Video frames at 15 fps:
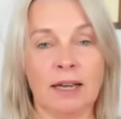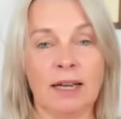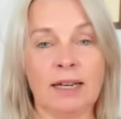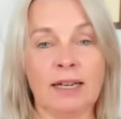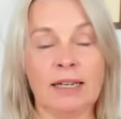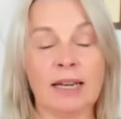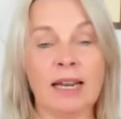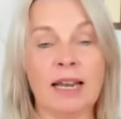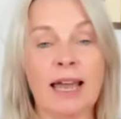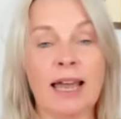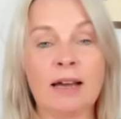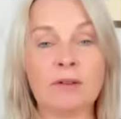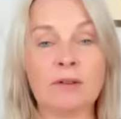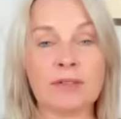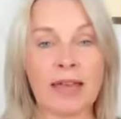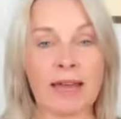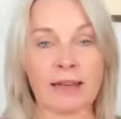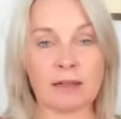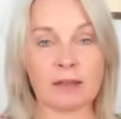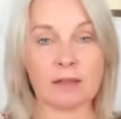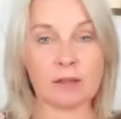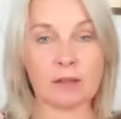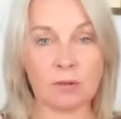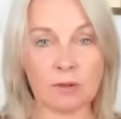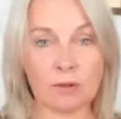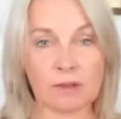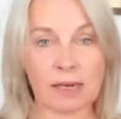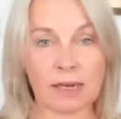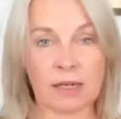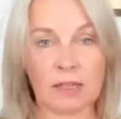And it allows that
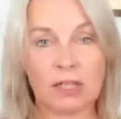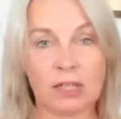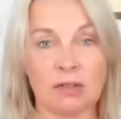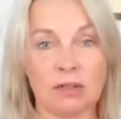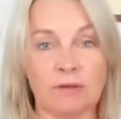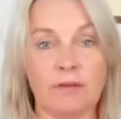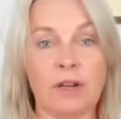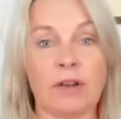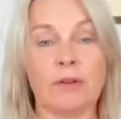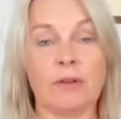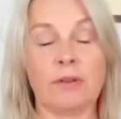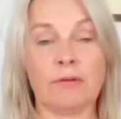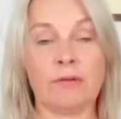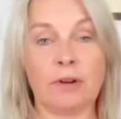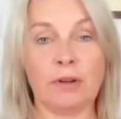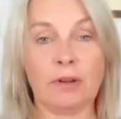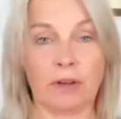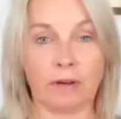source energy to flow through